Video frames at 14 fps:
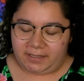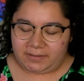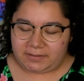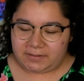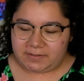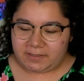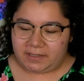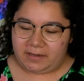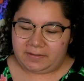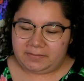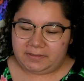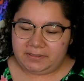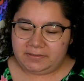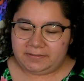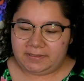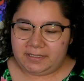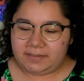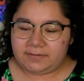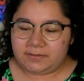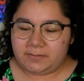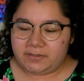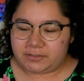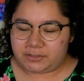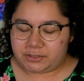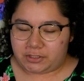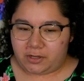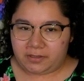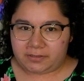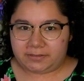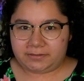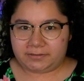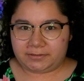It's because like I don't want to eat too much chocolate.